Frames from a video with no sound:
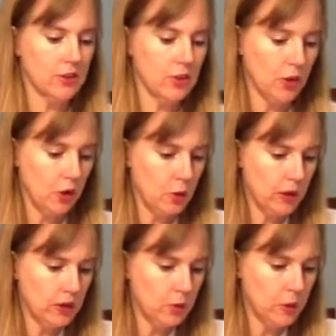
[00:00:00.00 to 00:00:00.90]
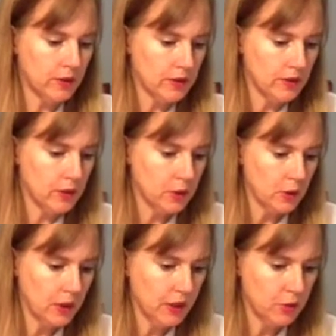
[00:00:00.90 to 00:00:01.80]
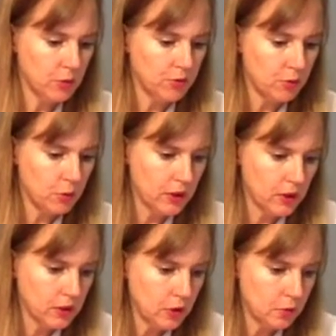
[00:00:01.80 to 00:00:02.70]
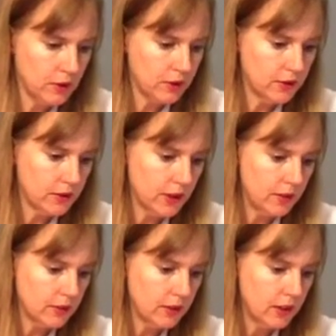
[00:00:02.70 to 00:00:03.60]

So what you want to do is, before you glue your pieces down,